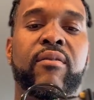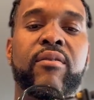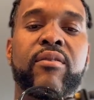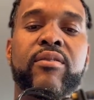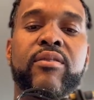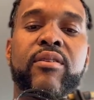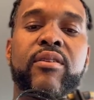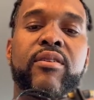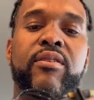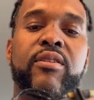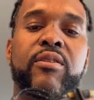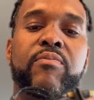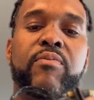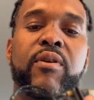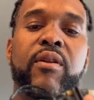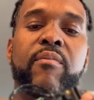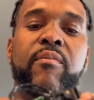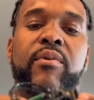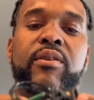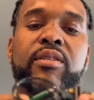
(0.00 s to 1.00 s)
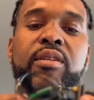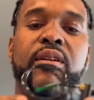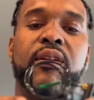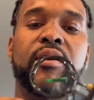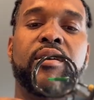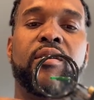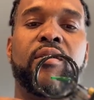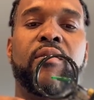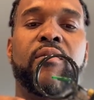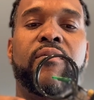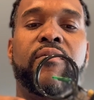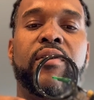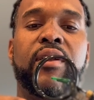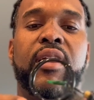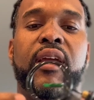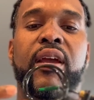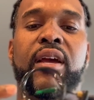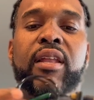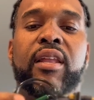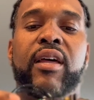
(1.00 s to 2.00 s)
So this is pretty much gonna go for the
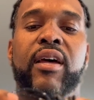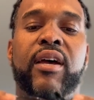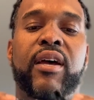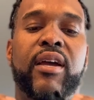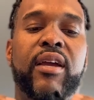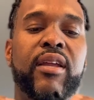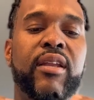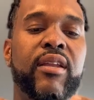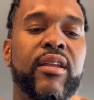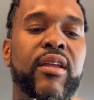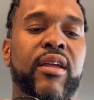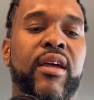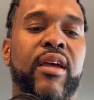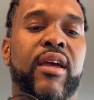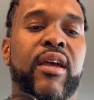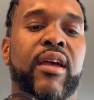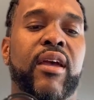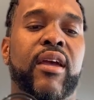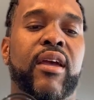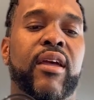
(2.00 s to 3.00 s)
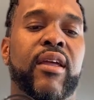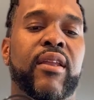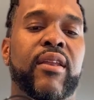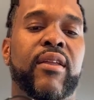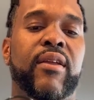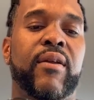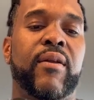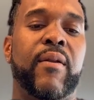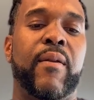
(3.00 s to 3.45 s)
airline, and